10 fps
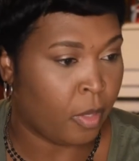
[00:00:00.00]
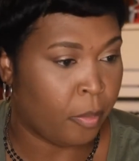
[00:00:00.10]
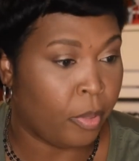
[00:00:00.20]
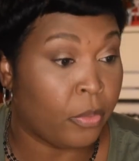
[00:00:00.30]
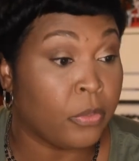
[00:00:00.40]

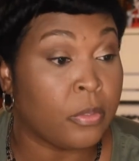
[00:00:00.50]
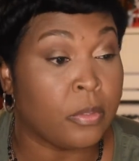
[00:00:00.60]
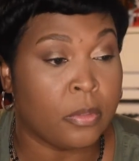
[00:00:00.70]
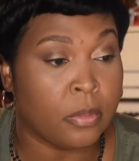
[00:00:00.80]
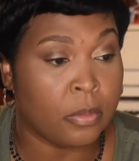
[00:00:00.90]

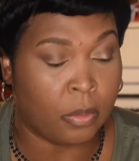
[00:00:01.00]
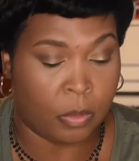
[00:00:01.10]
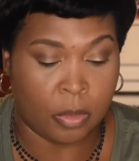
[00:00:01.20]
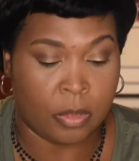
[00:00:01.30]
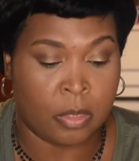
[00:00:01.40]
person,
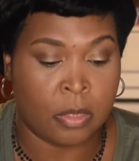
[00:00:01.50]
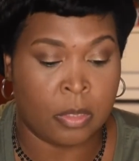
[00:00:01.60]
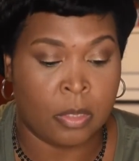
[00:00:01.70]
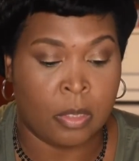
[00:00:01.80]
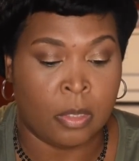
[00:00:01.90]
or,
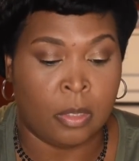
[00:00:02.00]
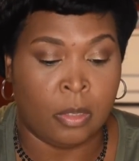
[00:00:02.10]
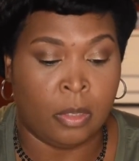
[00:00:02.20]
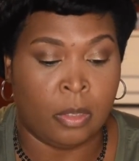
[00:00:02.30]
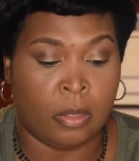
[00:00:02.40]

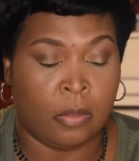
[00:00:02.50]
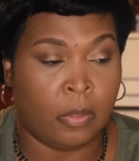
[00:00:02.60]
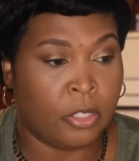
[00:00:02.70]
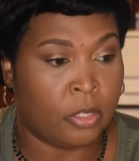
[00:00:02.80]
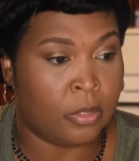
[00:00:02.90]
you know,
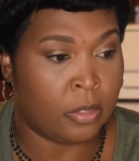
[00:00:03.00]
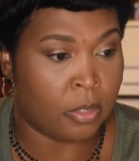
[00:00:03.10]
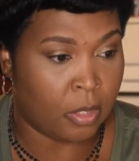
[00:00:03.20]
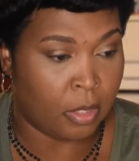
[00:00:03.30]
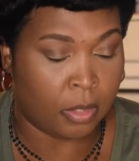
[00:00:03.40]
I
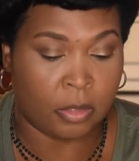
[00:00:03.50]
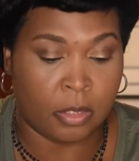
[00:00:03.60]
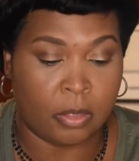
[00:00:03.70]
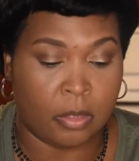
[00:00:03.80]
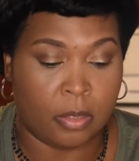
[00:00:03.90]
just
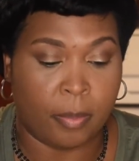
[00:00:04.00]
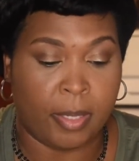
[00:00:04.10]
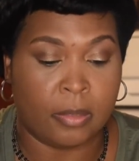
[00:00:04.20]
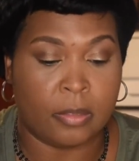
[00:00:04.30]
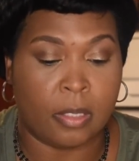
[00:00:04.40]
stick to the
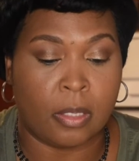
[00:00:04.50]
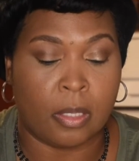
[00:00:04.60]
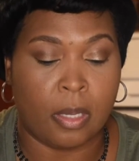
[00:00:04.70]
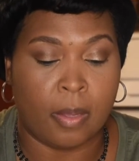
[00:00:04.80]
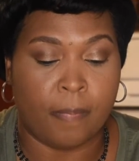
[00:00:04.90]
basic.
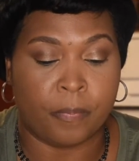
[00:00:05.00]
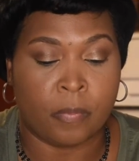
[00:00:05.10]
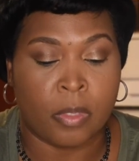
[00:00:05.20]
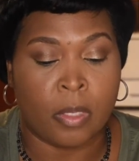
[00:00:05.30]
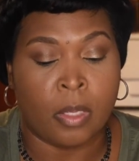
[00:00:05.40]

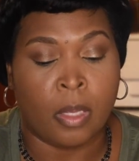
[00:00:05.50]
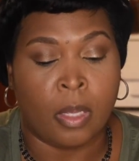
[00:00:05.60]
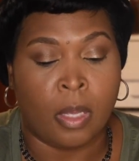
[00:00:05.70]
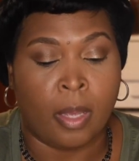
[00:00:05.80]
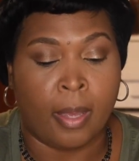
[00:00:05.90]

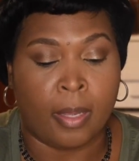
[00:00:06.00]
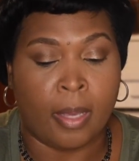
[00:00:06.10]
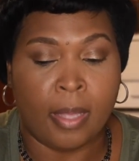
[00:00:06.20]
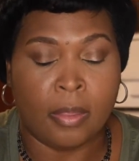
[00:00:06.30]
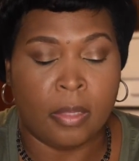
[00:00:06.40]
I
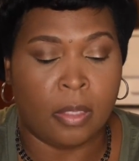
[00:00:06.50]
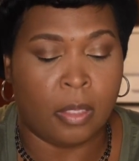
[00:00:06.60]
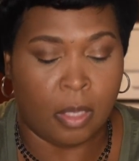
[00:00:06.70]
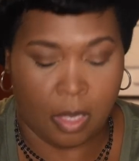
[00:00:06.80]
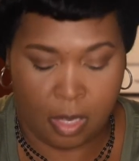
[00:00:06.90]
got
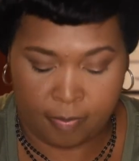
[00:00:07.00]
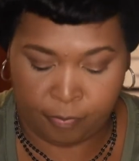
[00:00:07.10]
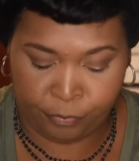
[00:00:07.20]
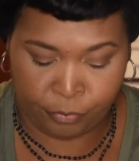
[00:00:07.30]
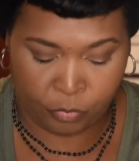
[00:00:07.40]

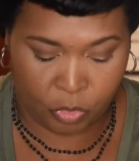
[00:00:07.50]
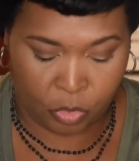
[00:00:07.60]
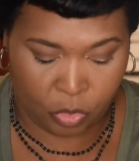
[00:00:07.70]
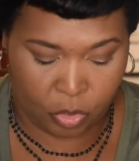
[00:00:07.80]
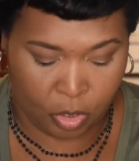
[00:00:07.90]

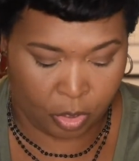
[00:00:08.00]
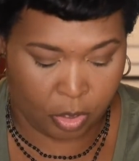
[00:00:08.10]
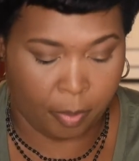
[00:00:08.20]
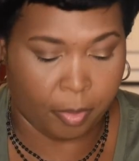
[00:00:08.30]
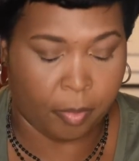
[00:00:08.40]
a
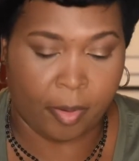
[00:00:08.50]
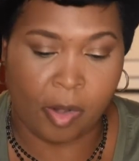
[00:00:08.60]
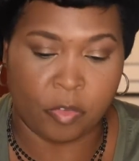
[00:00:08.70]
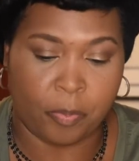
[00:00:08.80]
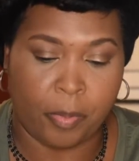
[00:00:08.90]
couple of
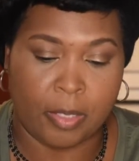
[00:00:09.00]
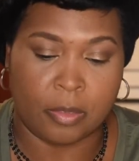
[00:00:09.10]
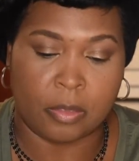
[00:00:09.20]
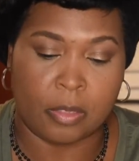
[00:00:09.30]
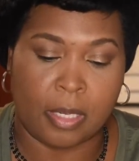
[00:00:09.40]
brow
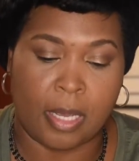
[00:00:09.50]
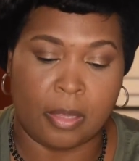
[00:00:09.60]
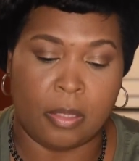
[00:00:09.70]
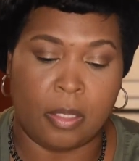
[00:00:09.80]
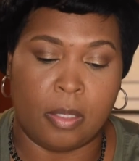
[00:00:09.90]
pencil. I
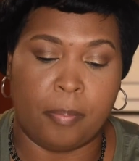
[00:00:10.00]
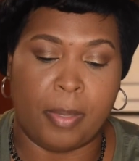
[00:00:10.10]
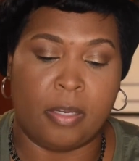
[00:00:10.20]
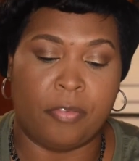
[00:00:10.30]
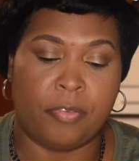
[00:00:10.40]
got the
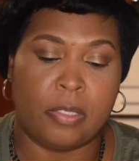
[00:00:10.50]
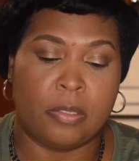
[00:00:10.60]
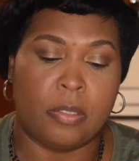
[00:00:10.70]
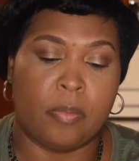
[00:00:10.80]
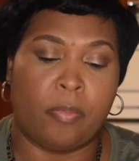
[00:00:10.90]

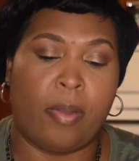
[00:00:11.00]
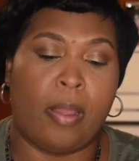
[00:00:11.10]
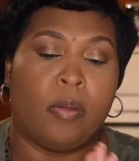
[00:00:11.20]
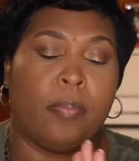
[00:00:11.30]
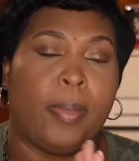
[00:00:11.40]
Benefits
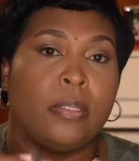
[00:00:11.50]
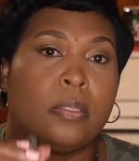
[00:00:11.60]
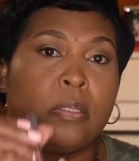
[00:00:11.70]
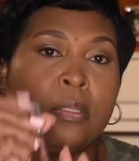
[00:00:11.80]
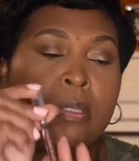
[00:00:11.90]
brow
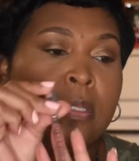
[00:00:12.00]
pencil.